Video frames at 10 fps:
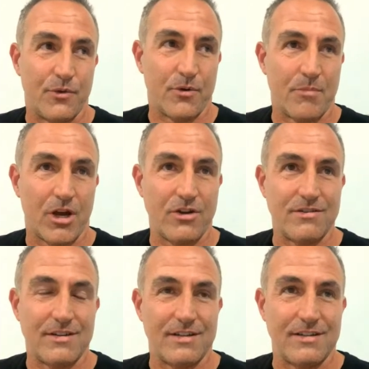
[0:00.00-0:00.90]

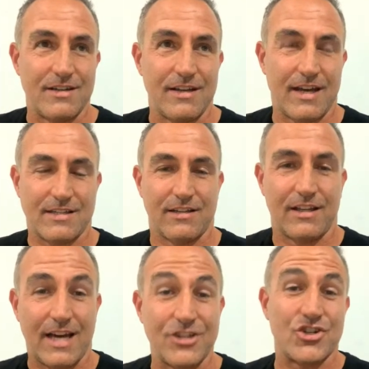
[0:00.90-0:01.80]
remote has a
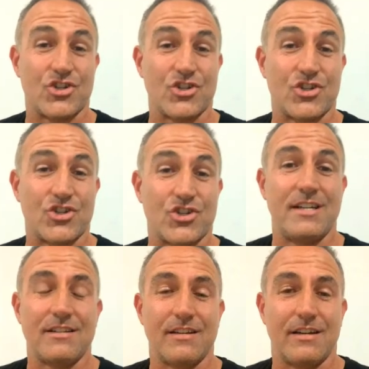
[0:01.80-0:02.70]
larger
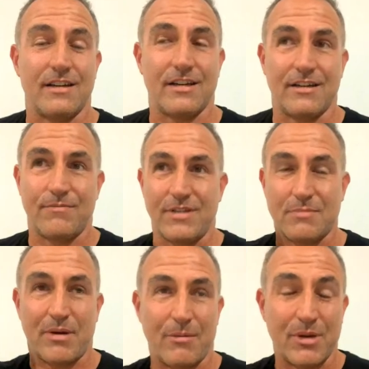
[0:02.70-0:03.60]
screen.
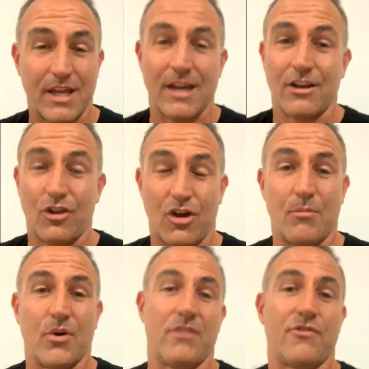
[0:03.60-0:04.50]
It's pumping out a
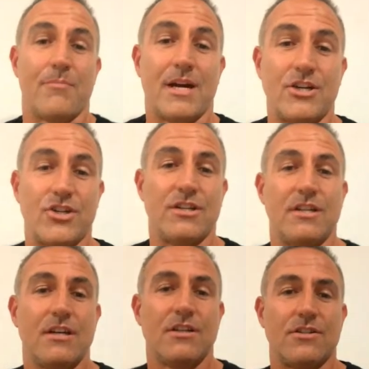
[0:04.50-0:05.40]
lot more
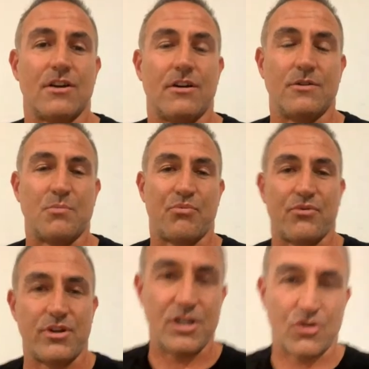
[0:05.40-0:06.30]
information. So it was
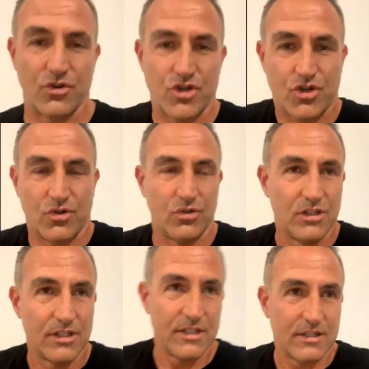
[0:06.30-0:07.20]
pretty
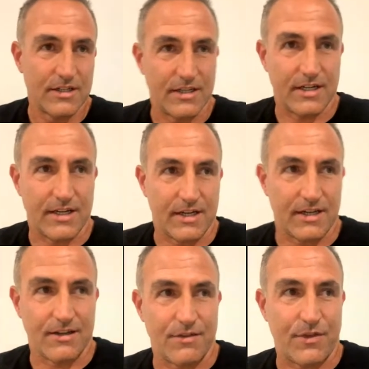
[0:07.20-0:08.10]
crucial
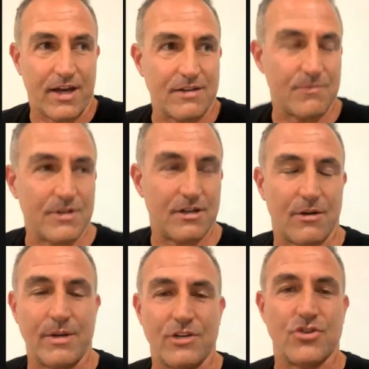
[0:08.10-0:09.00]
that
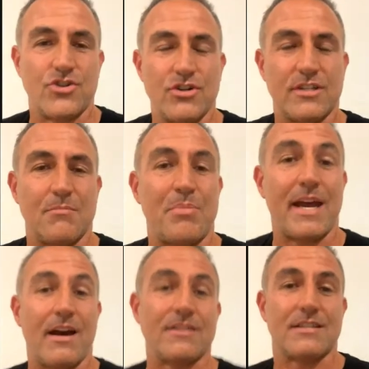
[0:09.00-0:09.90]
we introduced some
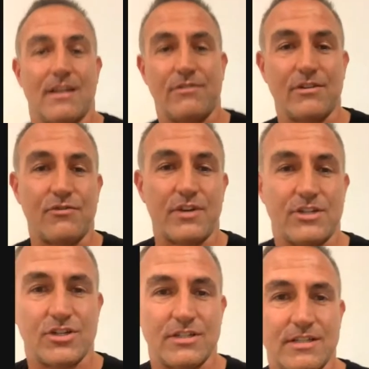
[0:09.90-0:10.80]
power saving
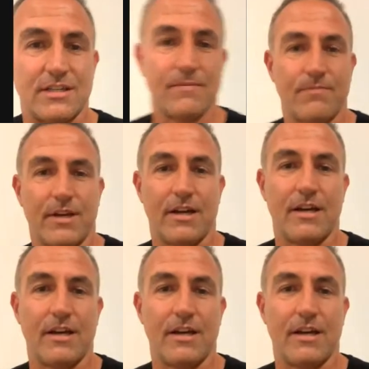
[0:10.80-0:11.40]
features